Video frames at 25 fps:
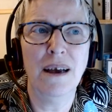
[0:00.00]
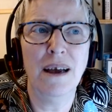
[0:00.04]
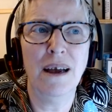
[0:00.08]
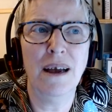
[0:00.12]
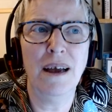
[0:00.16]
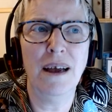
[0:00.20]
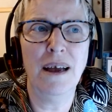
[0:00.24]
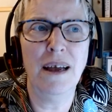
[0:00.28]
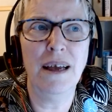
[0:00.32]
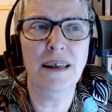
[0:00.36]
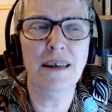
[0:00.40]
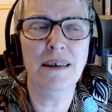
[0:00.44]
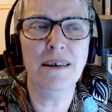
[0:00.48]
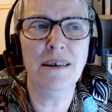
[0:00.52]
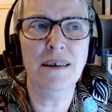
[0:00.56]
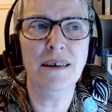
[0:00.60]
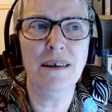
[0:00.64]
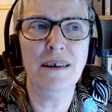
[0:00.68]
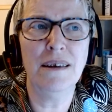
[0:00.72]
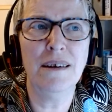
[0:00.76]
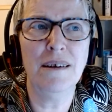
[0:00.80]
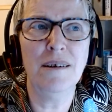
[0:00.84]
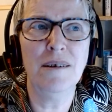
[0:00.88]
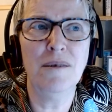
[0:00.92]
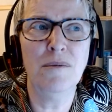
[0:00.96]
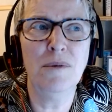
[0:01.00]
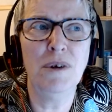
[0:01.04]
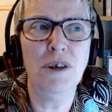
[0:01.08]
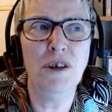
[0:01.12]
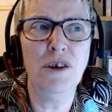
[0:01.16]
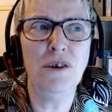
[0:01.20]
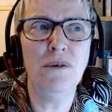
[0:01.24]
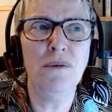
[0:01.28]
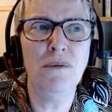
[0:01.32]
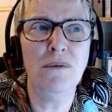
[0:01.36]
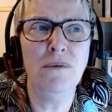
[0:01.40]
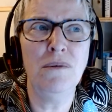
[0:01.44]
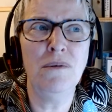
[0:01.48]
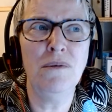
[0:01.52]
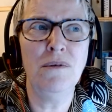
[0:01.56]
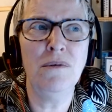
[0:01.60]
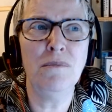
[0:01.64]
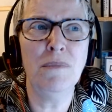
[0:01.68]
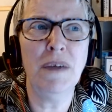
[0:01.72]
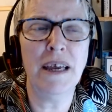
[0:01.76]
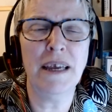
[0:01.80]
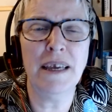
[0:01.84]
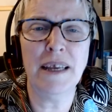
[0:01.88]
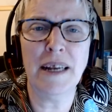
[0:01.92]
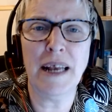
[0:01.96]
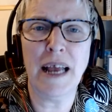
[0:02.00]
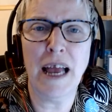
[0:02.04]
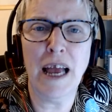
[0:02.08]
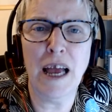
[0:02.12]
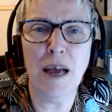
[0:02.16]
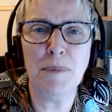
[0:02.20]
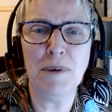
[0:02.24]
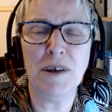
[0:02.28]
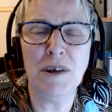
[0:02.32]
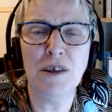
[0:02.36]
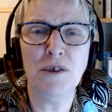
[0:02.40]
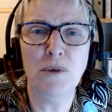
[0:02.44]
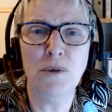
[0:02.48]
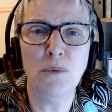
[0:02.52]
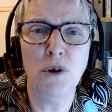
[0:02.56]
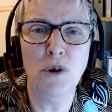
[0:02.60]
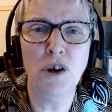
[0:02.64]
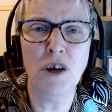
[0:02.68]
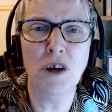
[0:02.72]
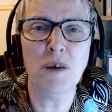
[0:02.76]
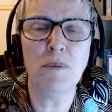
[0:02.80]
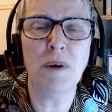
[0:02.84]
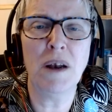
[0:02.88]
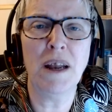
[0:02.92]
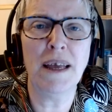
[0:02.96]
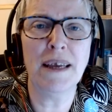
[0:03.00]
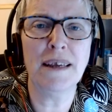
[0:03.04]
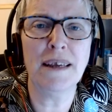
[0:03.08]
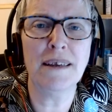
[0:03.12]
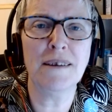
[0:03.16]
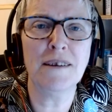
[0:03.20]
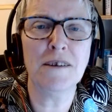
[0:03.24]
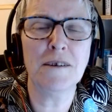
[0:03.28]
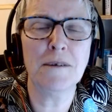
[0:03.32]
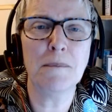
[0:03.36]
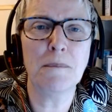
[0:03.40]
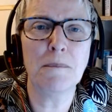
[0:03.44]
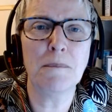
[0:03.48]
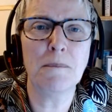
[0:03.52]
And when you make it a habit in the workplace,